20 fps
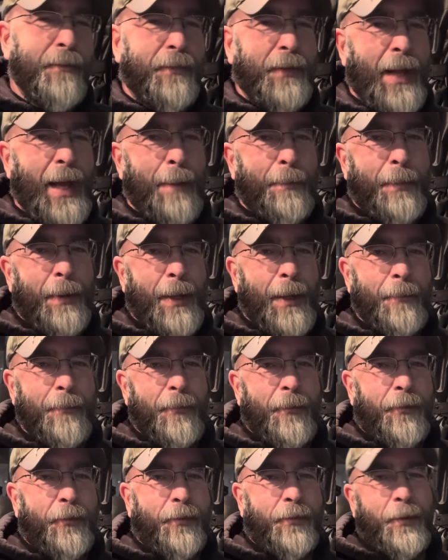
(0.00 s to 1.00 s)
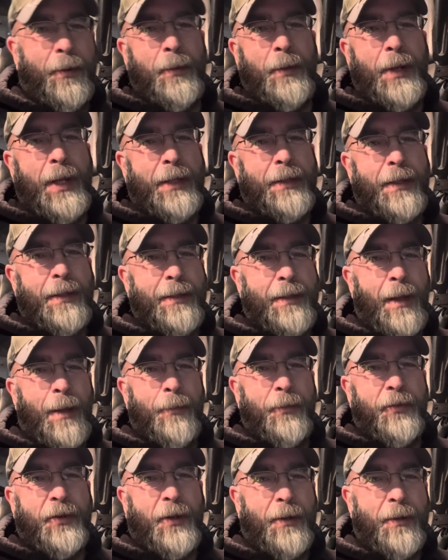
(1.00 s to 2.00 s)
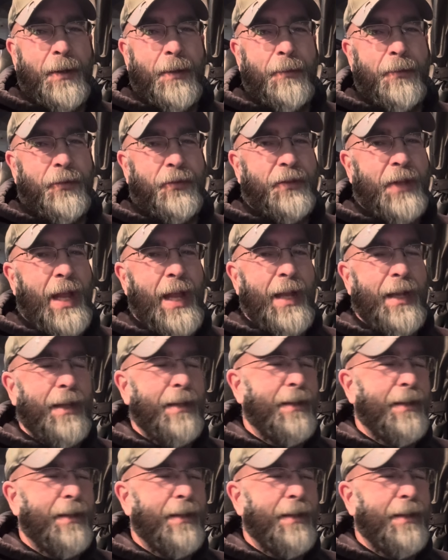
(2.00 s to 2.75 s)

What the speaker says: flap up and threw it at the dumpster that was standing